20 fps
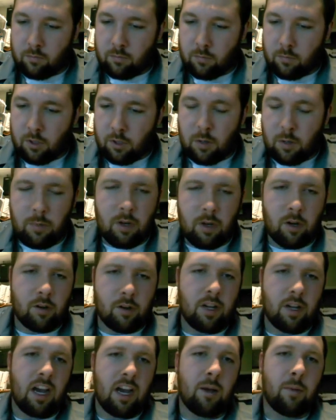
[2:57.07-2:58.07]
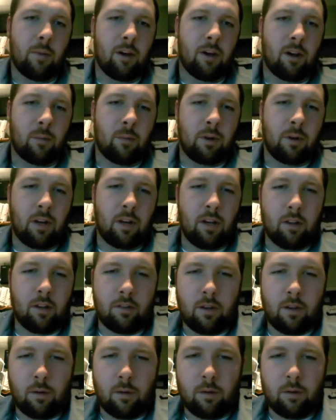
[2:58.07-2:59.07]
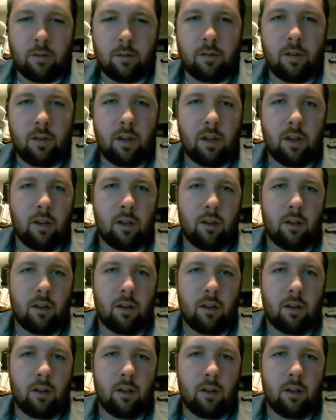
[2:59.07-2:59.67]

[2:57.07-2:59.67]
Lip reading: limit your time on them, I guess I would say.